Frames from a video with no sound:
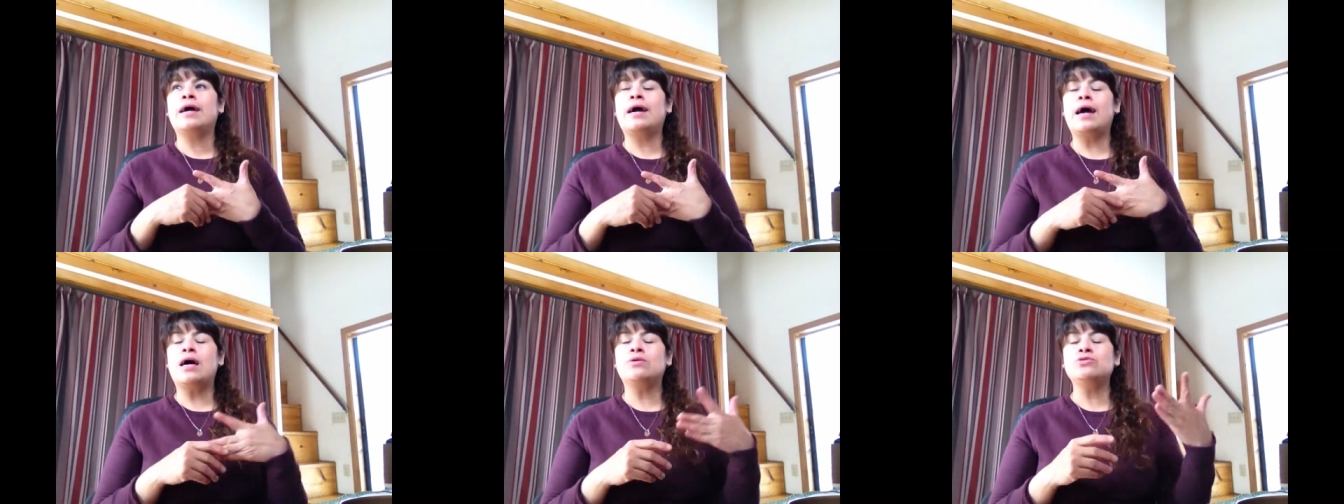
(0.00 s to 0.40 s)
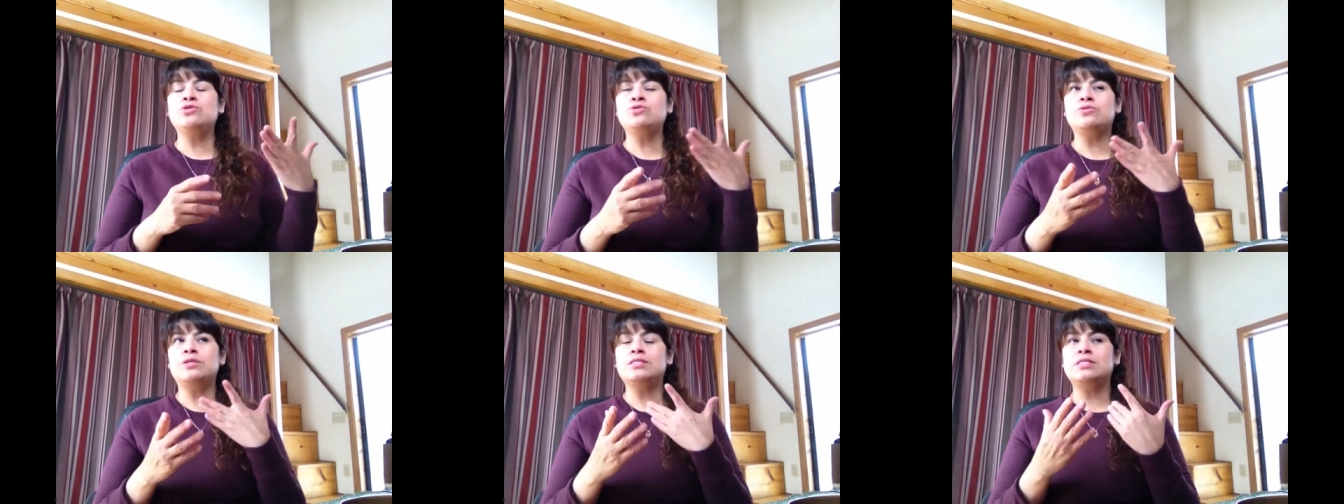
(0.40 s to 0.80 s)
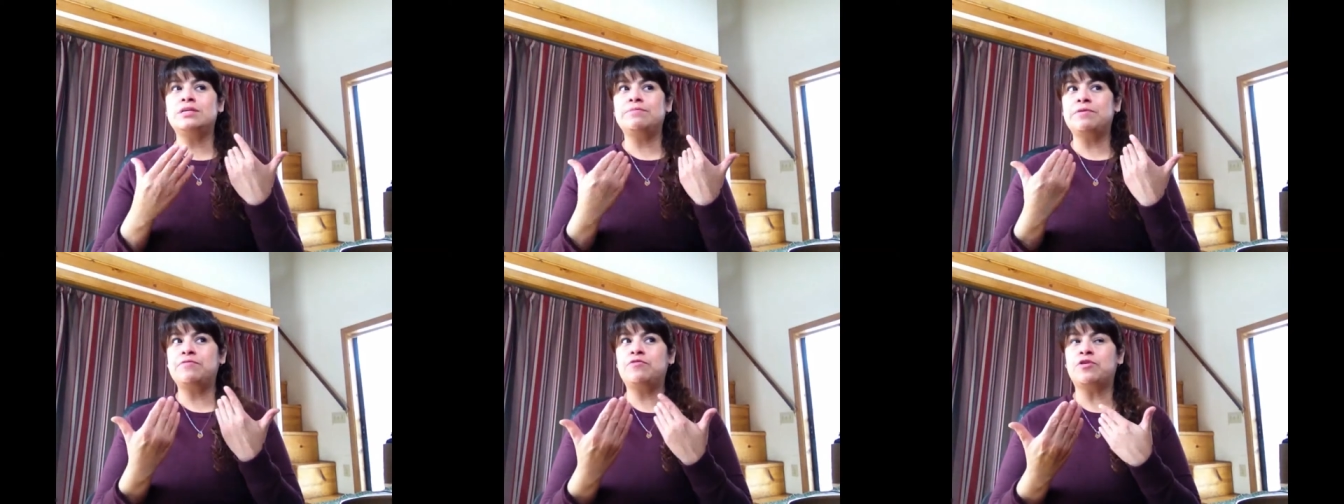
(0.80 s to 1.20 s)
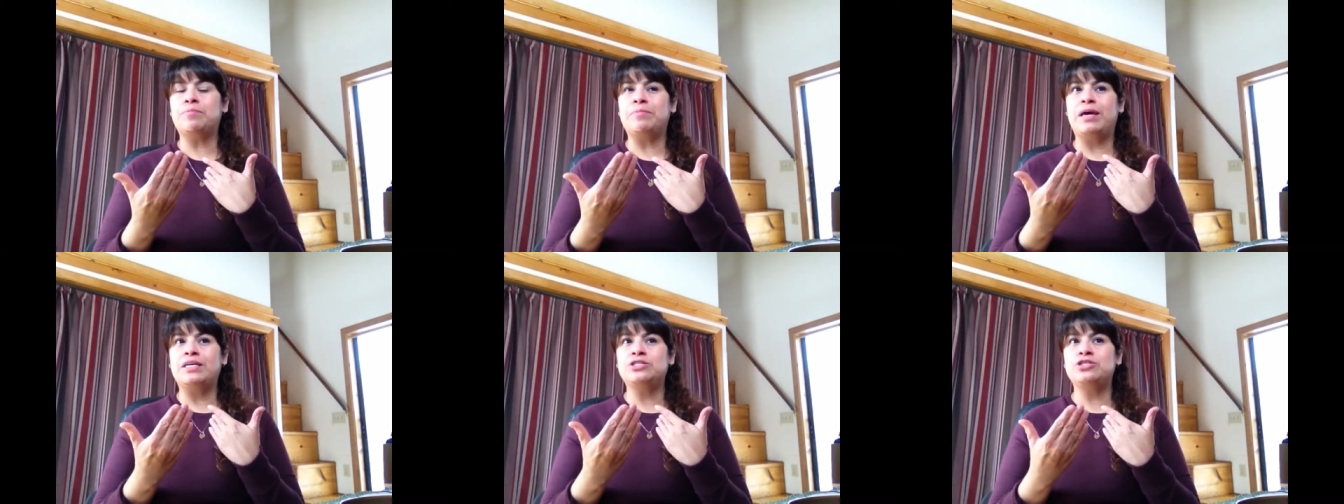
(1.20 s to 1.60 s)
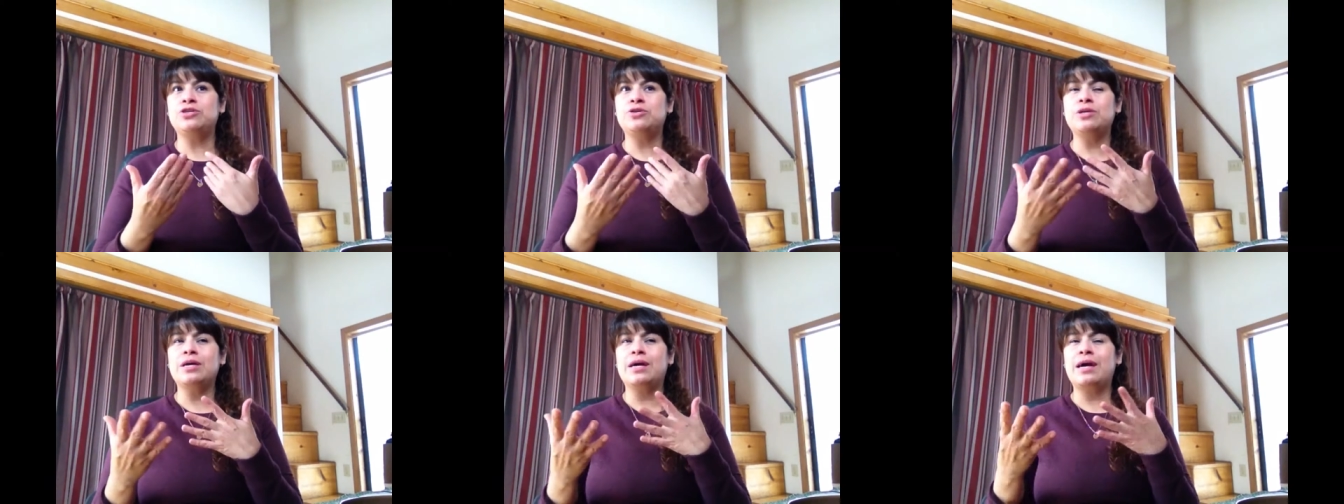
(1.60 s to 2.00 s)
how you receive
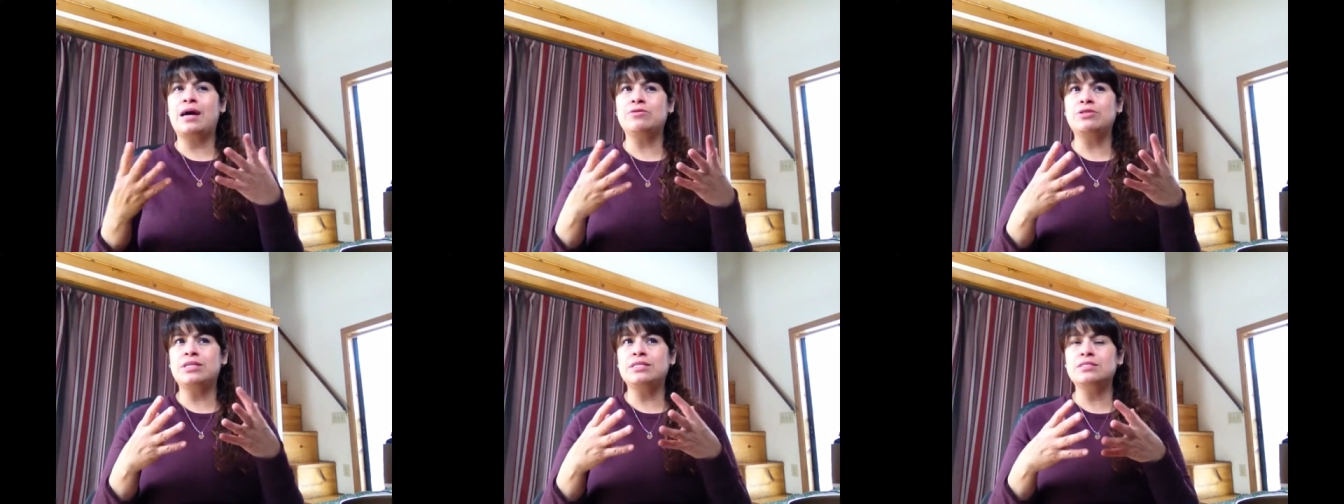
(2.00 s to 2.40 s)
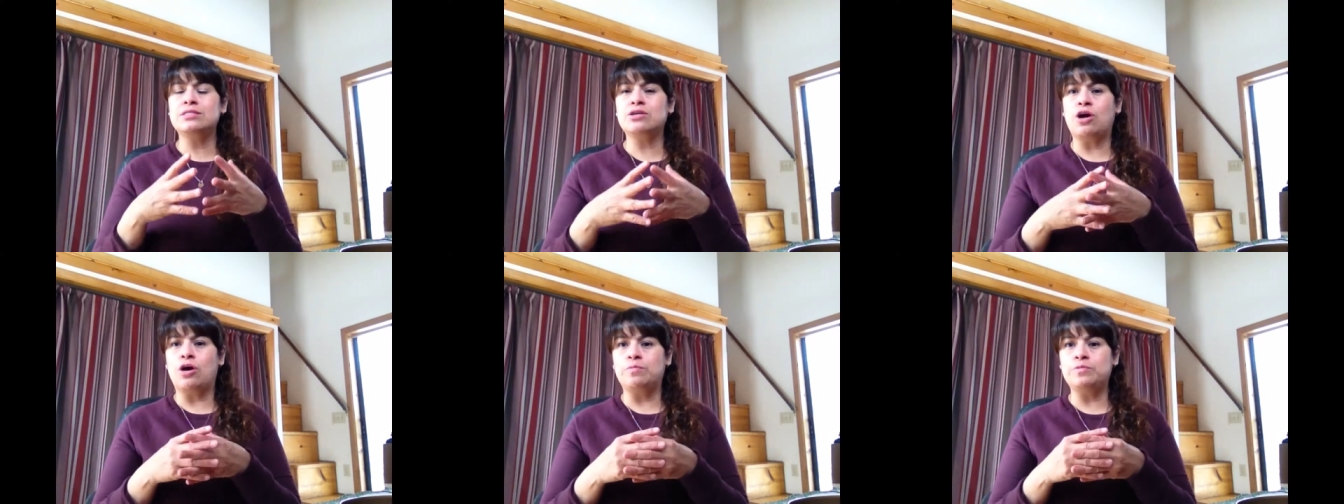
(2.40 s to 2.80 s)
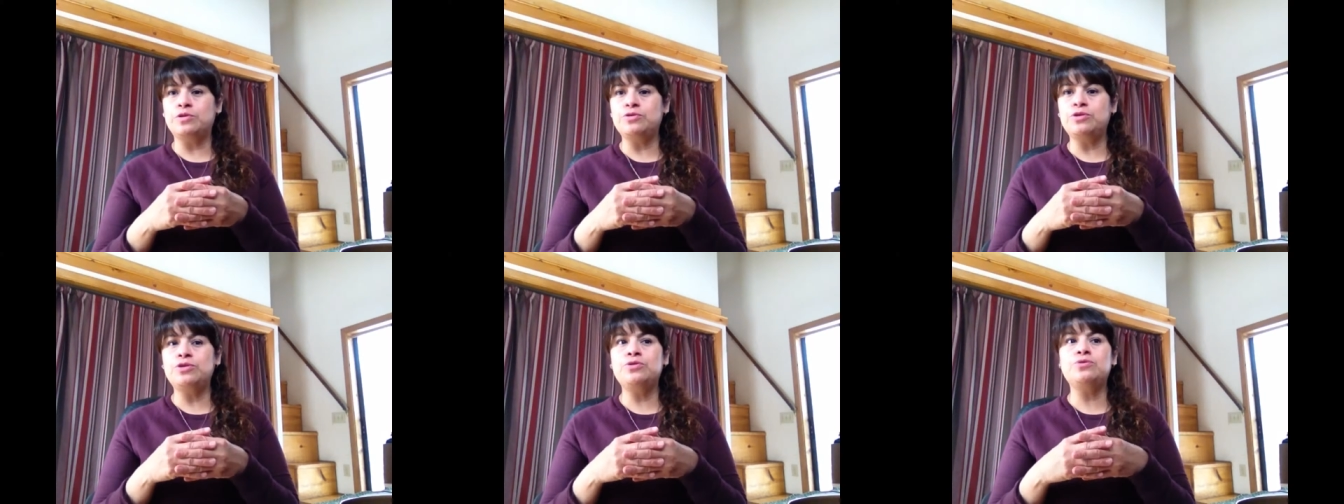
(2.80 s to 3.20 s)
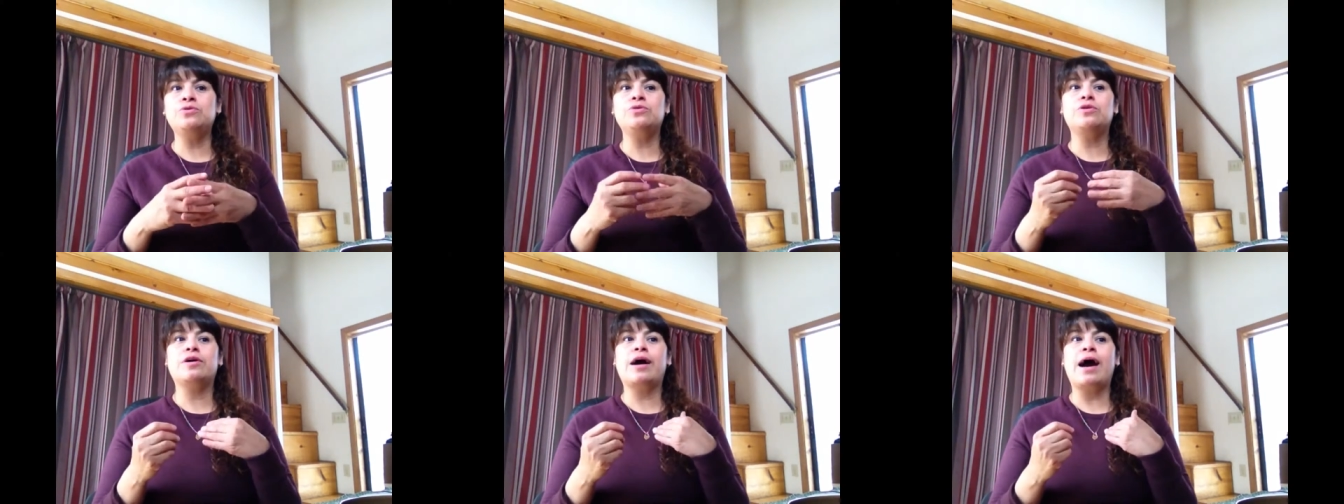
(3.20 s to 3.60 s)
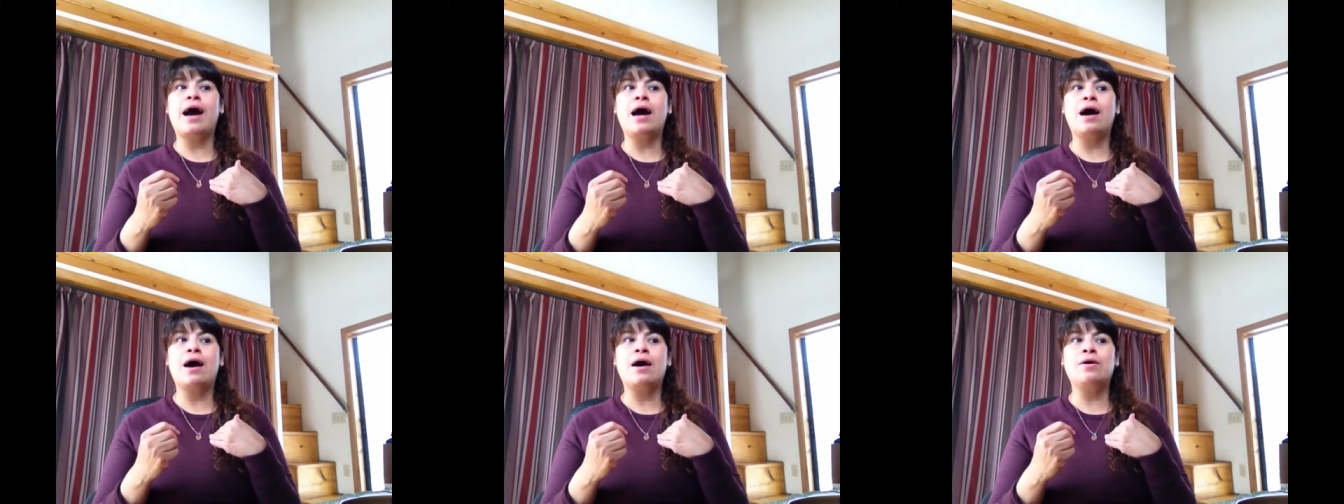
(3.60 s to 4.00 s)
information, how things come to you,
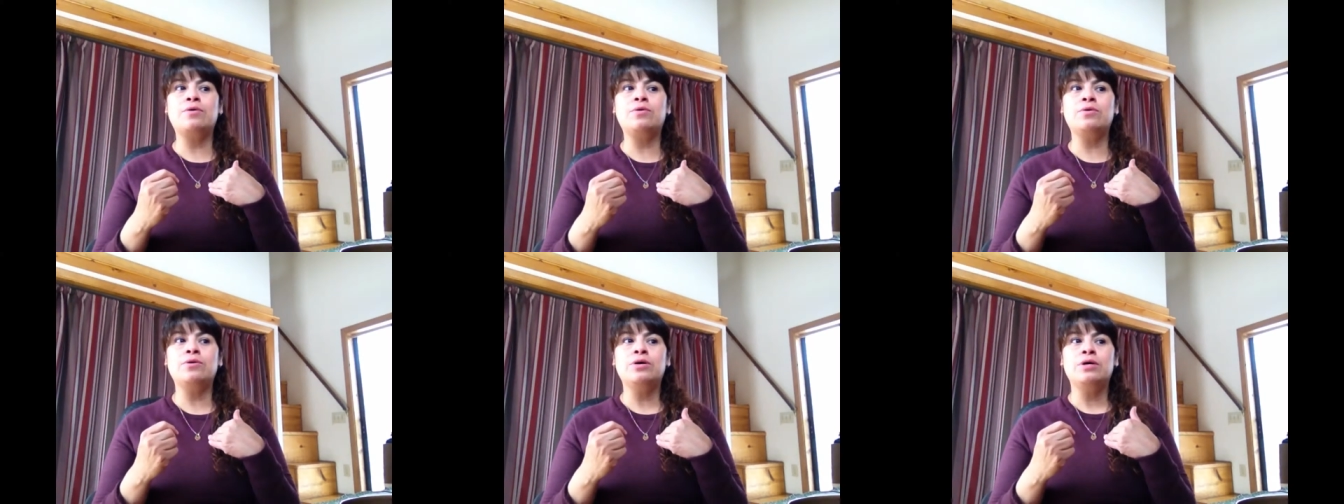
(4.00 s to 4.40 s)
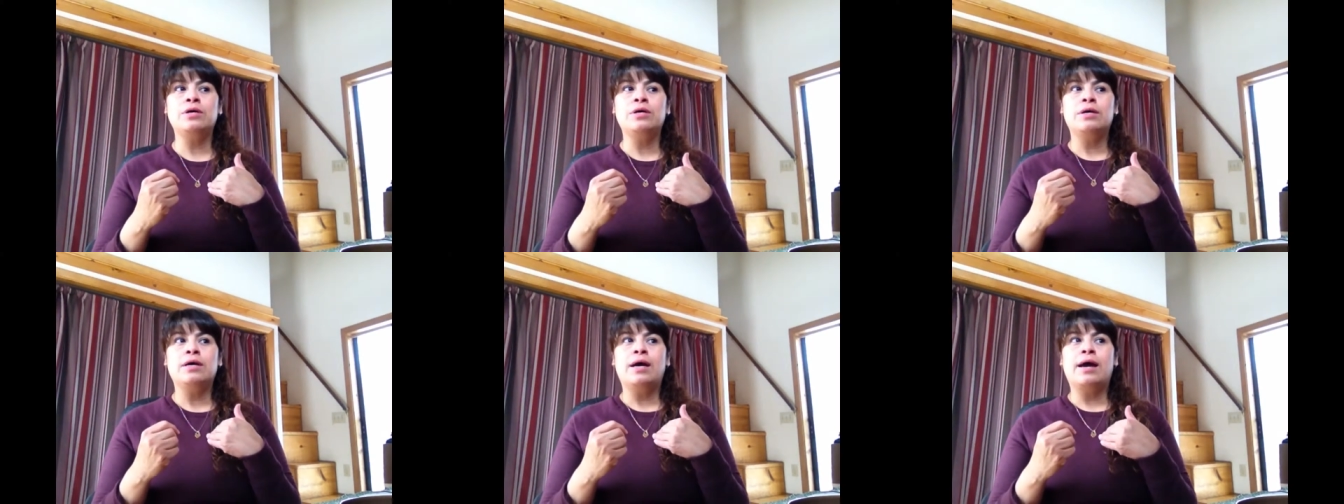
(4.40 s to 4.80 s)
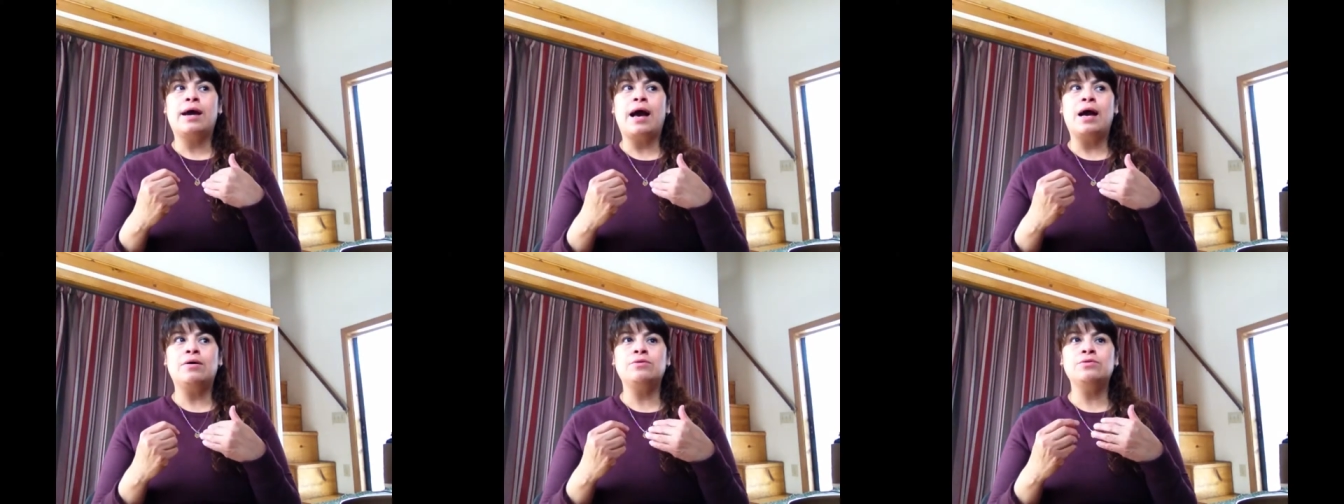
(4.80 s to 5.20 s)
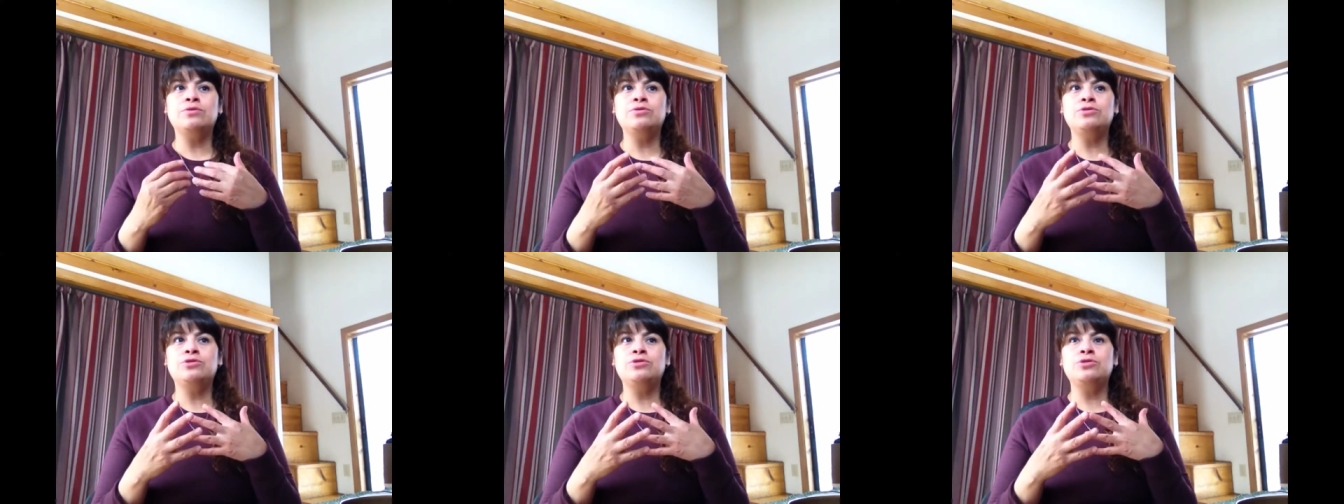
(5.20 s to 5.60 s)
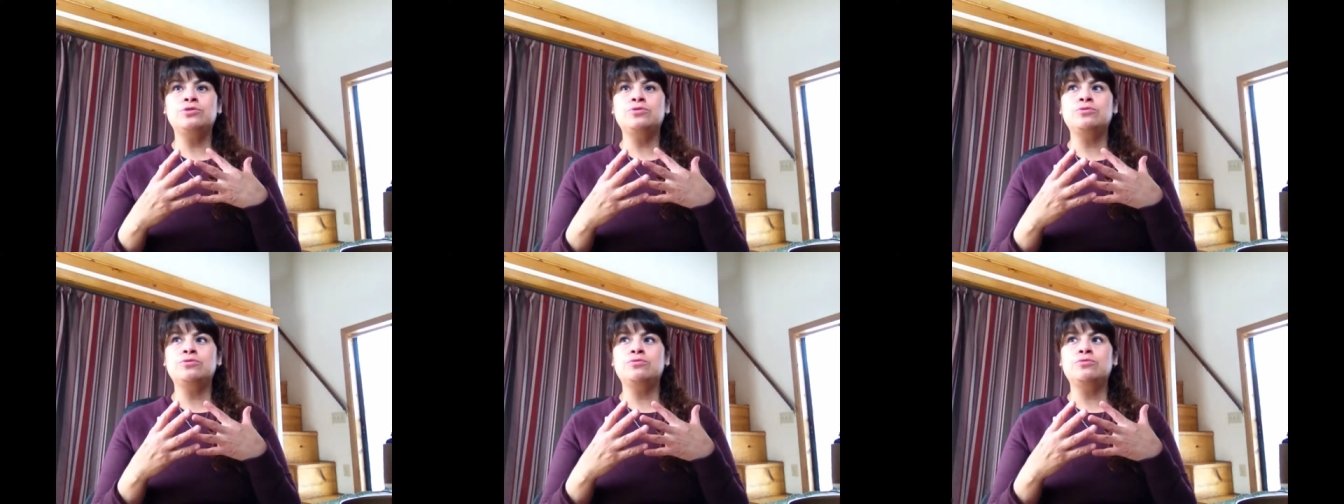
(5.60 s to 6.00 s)
how do you